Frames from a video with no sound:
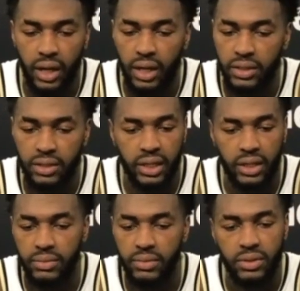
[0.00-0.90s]

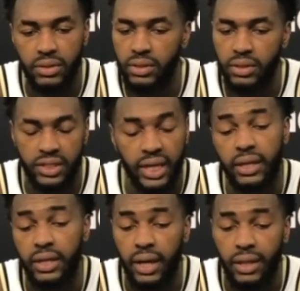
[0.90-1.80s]

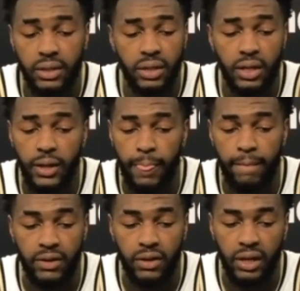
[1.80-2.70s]
Sticking together,
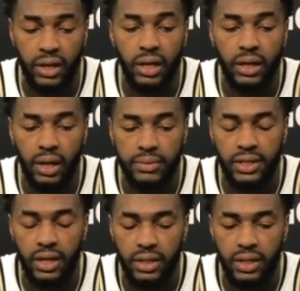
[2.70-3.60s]
you know, it
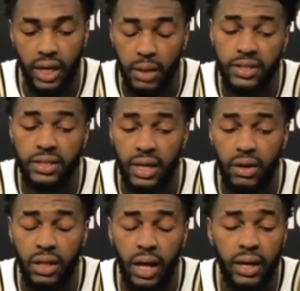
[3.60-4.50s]
helps us
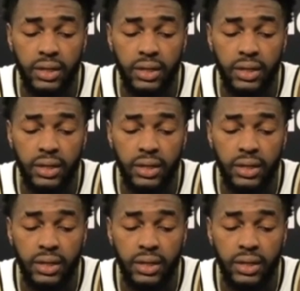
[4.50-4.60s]
out a lot.